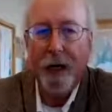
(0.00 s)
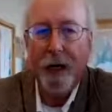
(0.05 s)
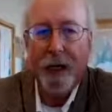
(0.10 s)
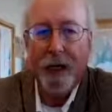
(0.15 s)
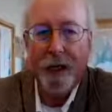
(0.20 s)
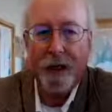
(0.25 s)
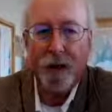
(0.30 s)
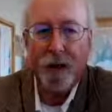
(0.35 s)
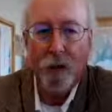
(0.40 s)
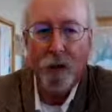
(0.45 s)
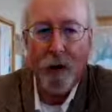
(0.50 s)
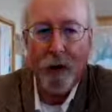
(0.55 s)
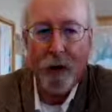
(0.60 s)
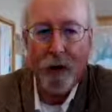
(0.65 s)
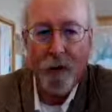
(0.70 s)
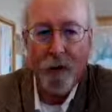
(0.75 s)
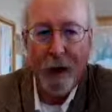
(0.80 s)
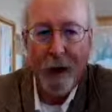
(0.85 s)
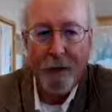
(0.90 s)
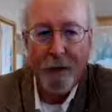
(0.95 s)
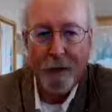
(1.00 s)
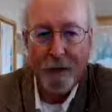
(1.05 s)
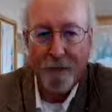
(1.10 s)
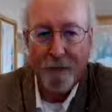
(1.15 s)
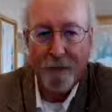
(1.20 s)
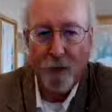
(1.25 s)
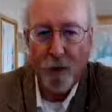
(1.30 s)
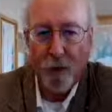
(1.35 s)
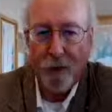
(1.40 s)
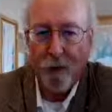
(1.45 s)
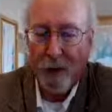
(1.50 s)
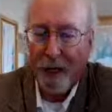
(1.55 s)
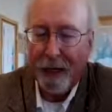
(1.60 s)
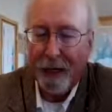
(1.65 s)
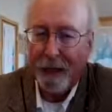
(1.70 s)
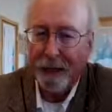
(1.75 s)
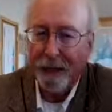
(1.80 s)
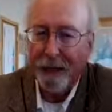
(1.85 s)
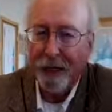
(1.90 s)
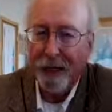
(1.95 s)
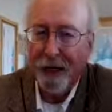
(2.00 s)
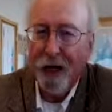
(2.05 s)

a historic record of earthquakes